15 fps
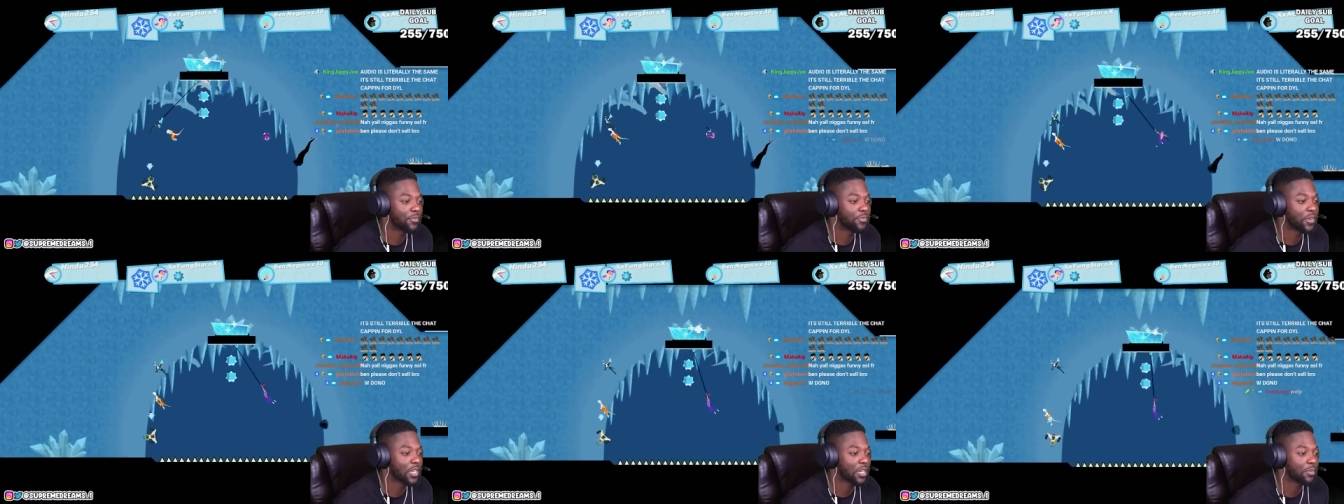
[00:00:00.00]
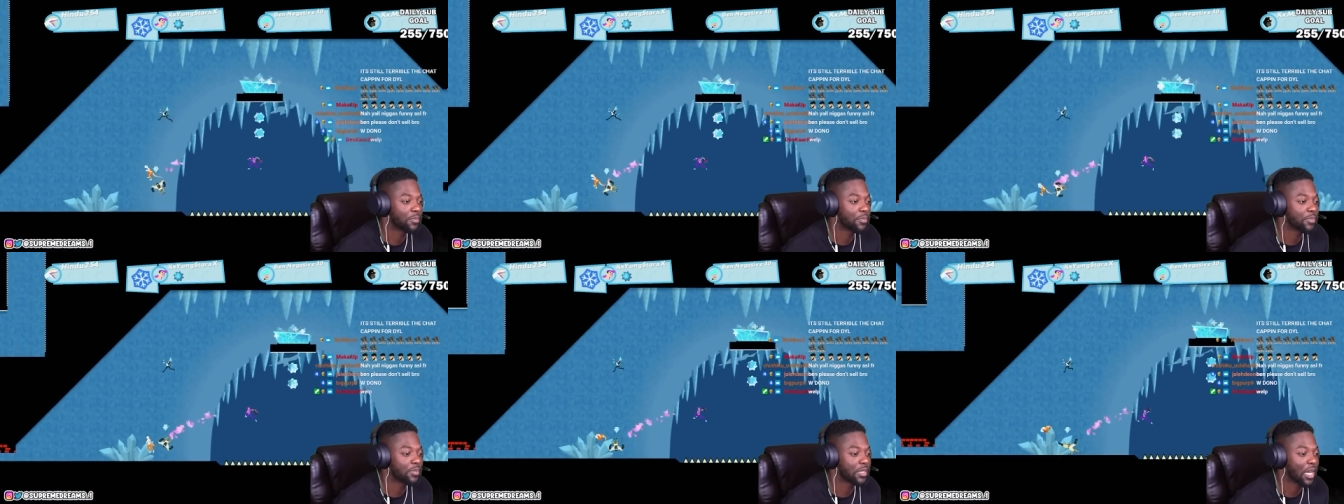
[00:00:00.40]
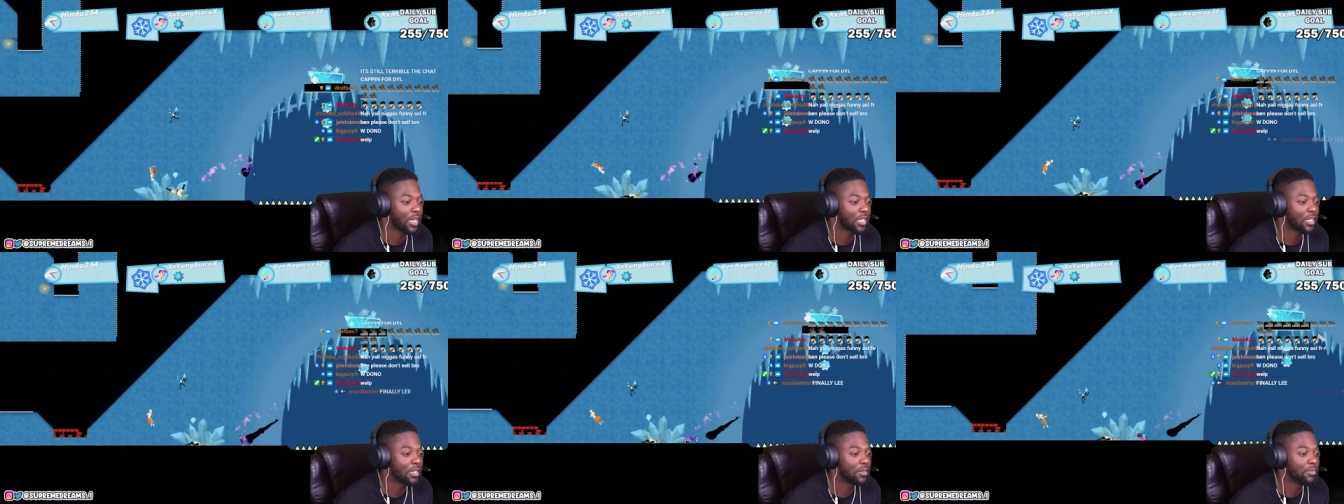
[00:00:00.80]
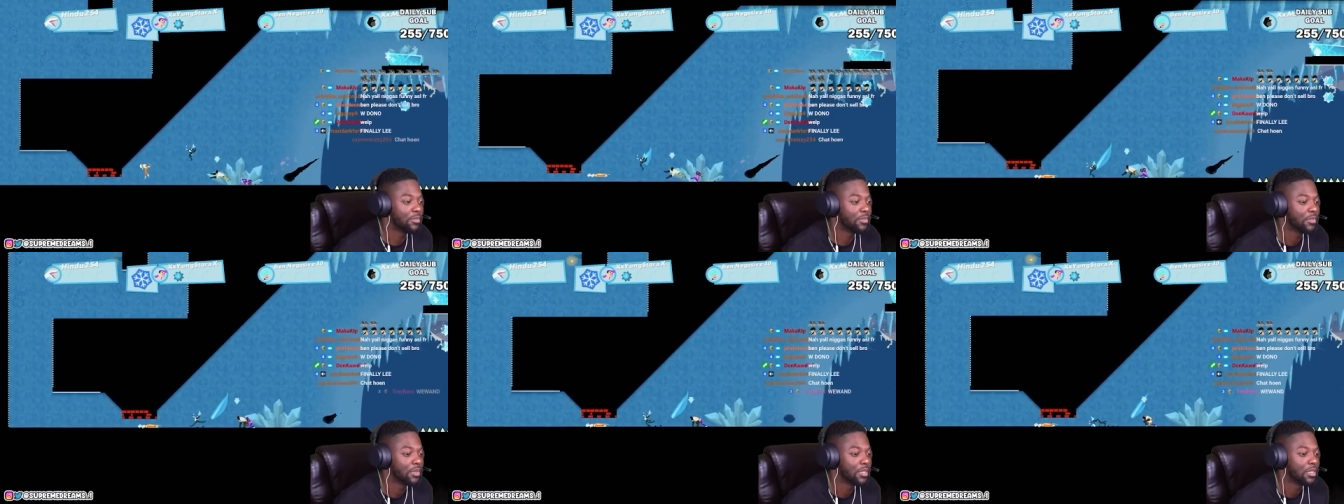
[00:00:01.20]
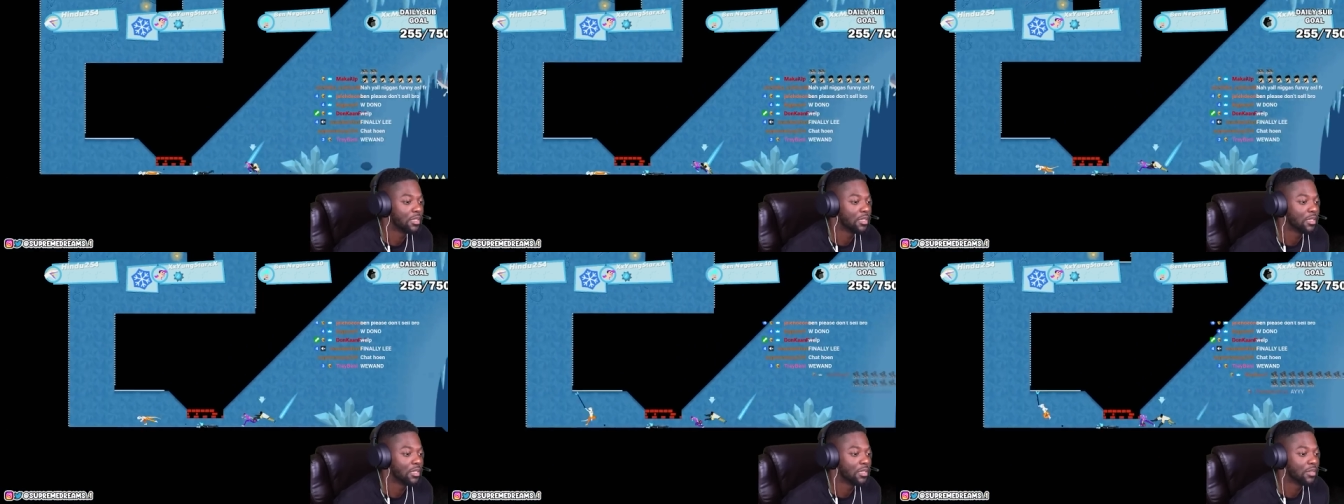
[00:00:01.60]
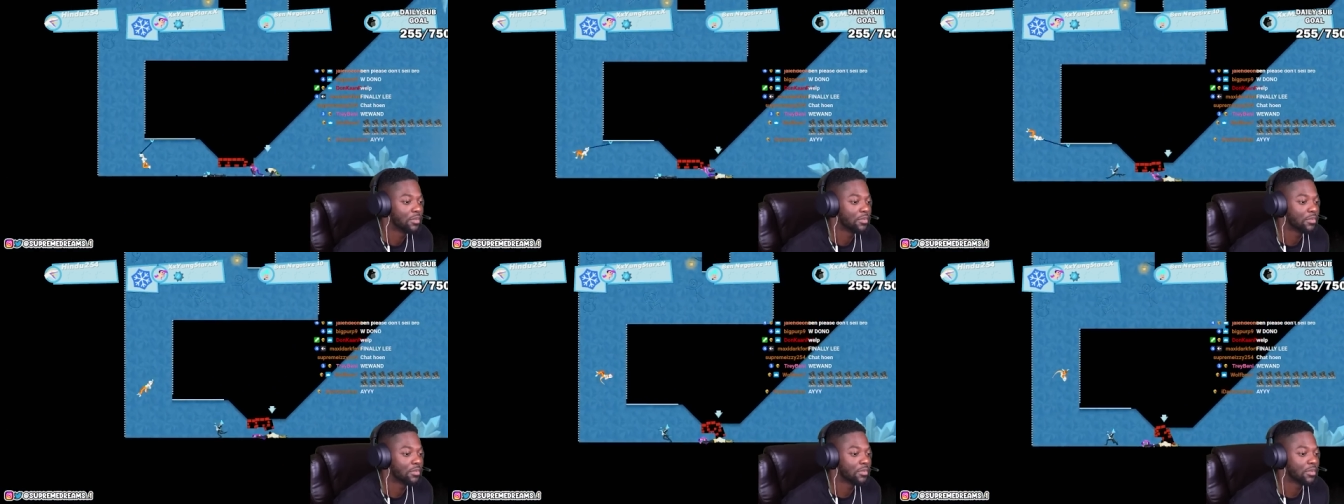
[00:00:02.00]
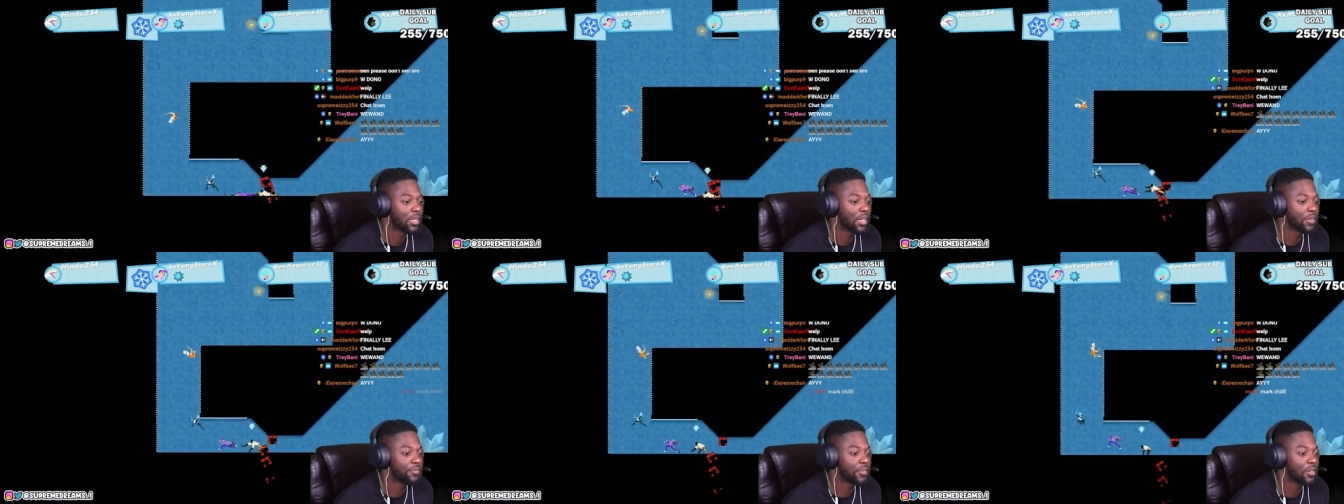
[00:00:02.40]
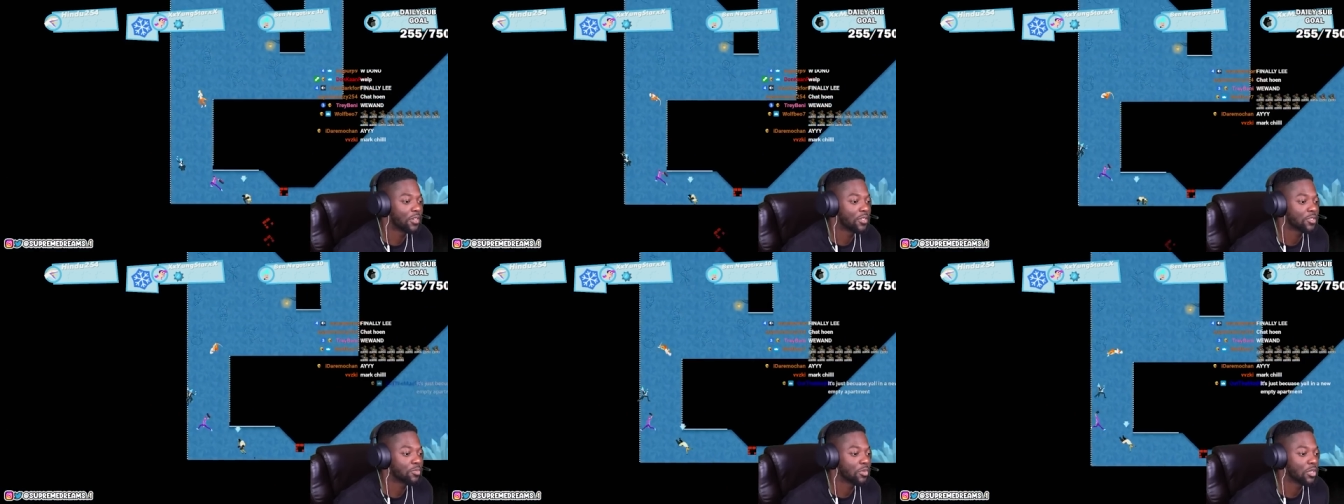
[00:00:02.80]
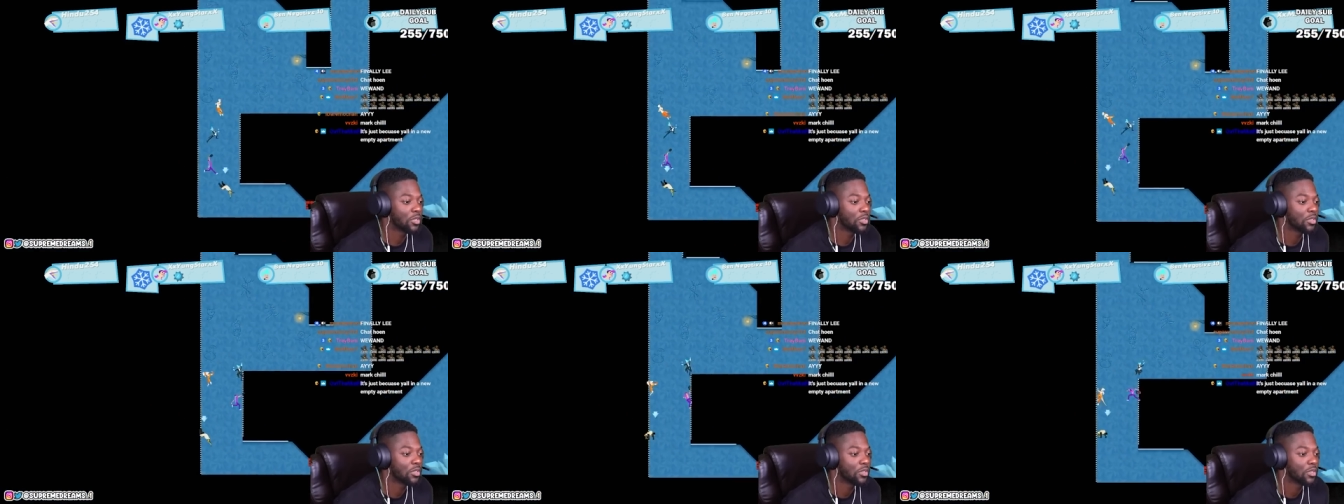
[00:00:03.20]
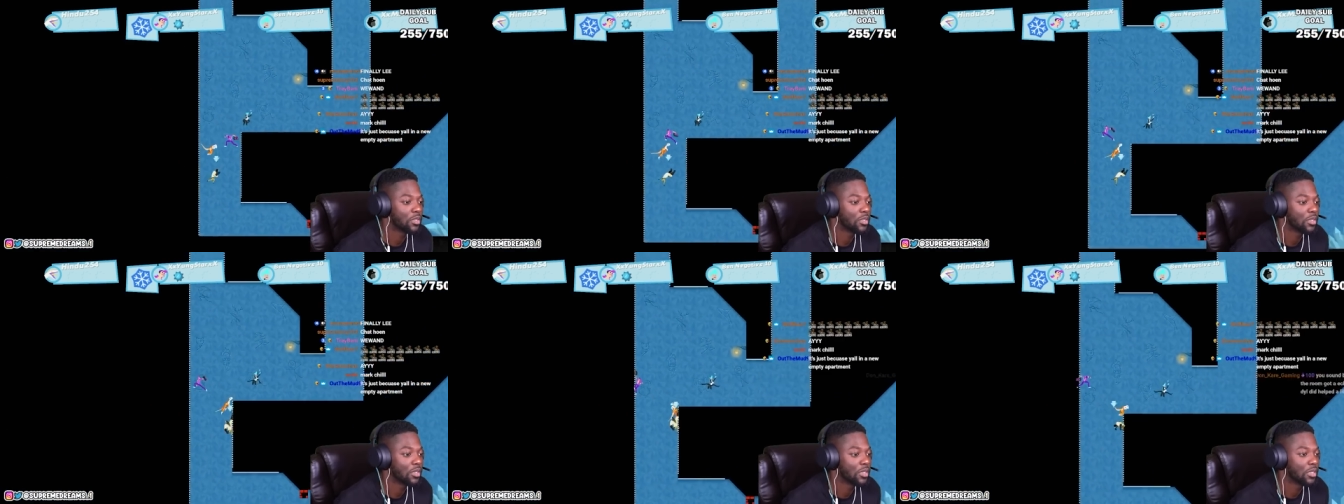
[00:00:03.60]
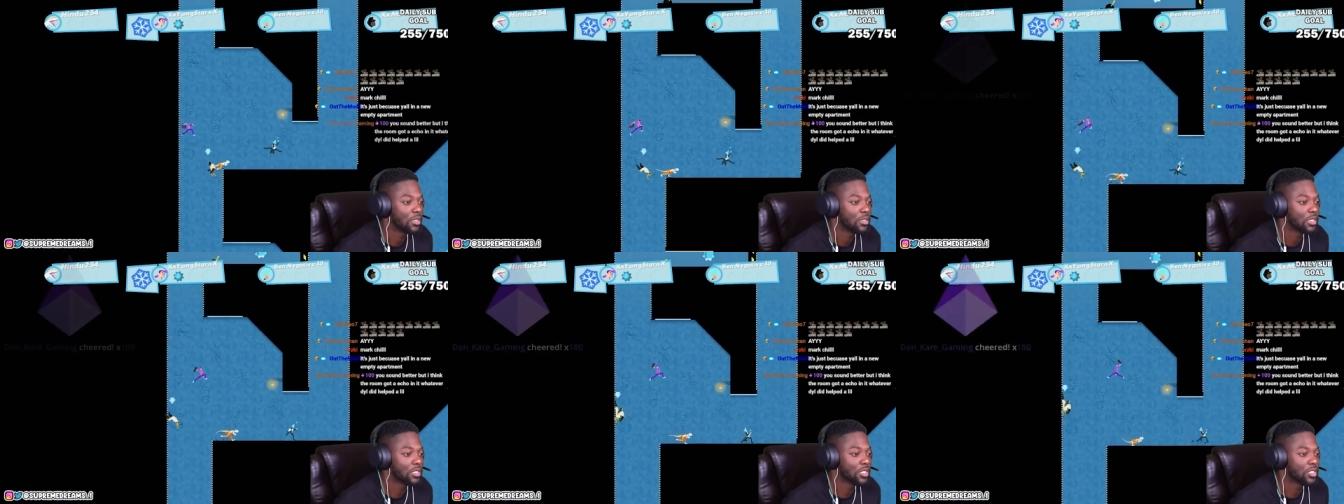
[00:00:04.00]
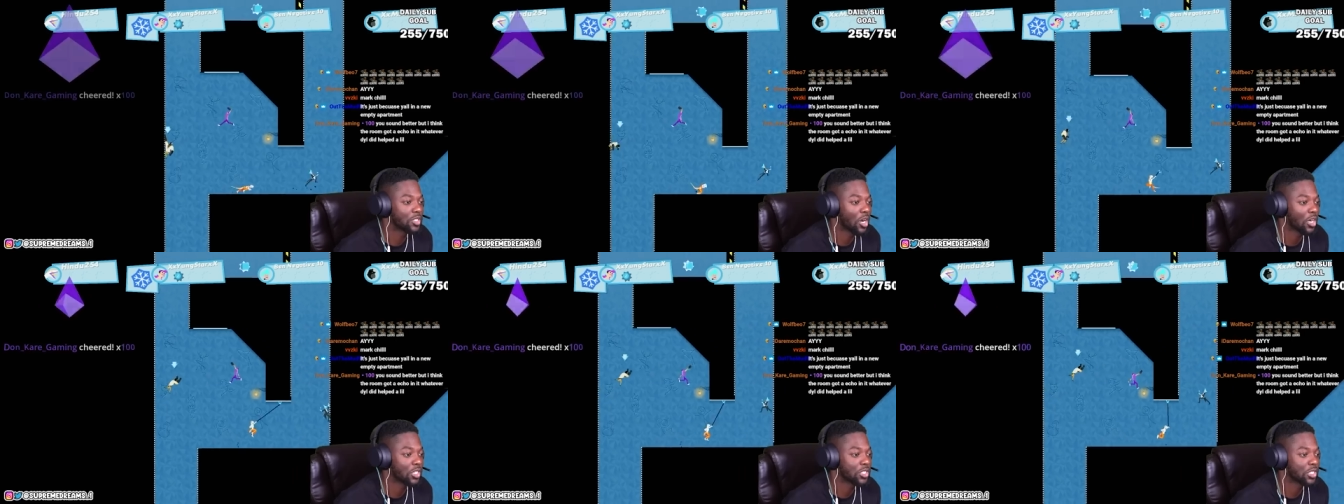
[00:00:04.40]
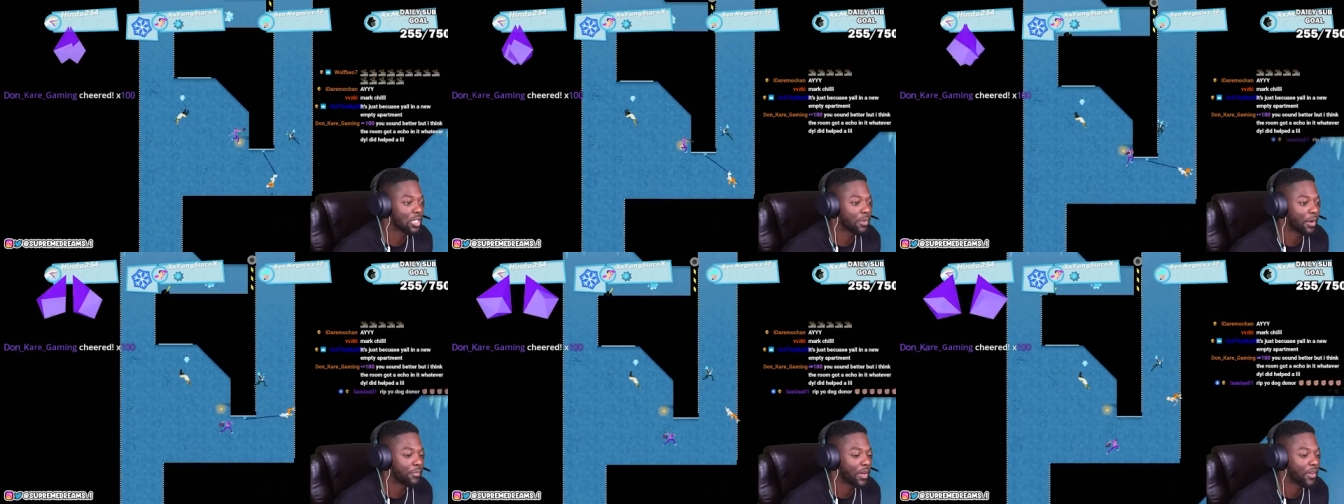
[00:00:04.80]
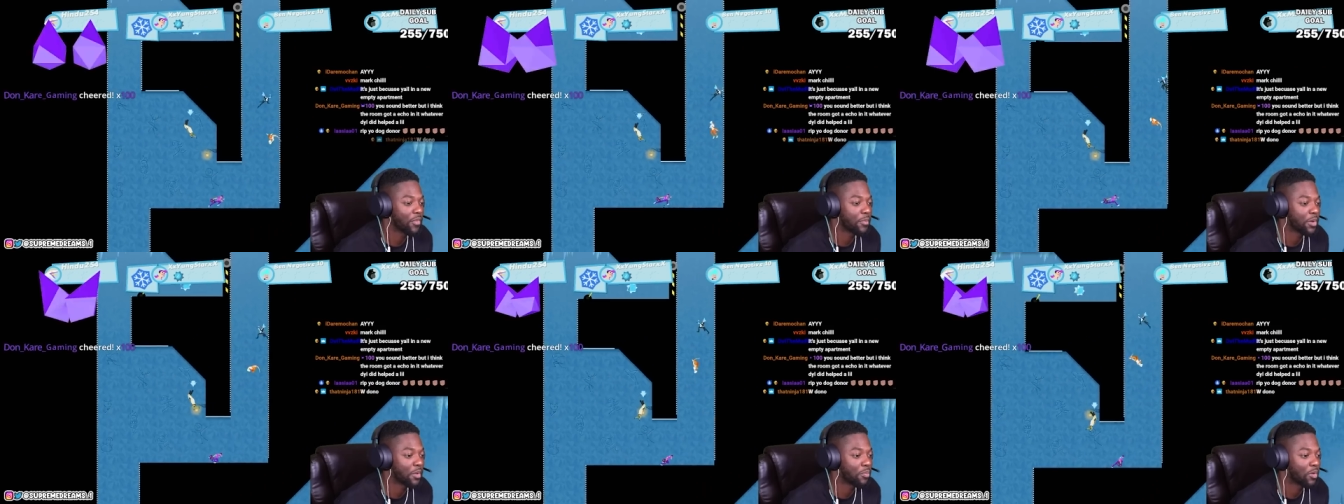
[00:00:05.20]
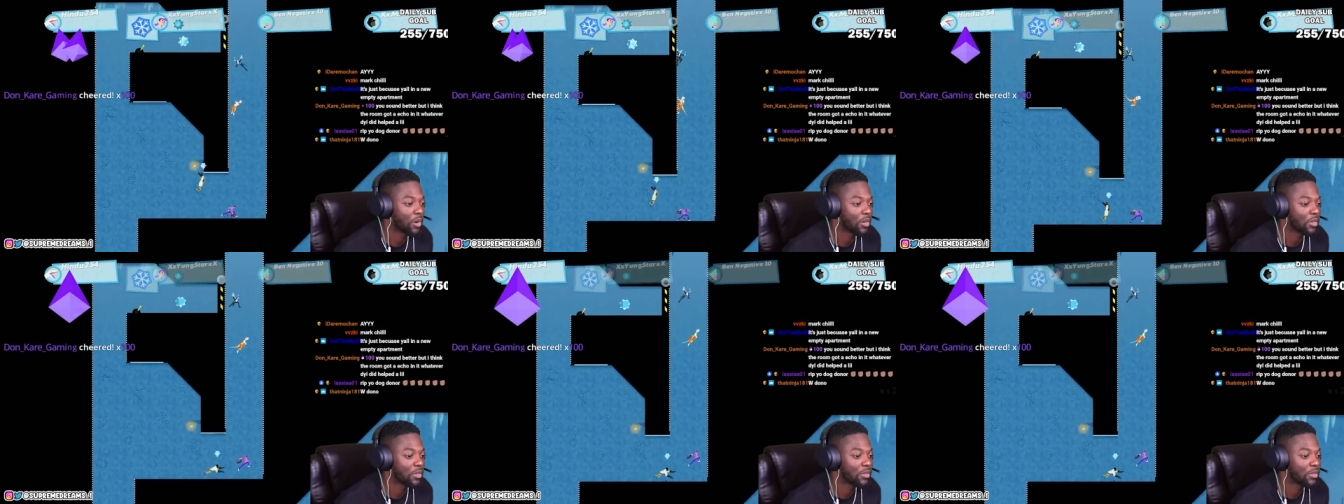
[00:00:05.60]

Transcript: fucking goddamn headphones, bro. This is sorry hey, I've ever been a part Hey,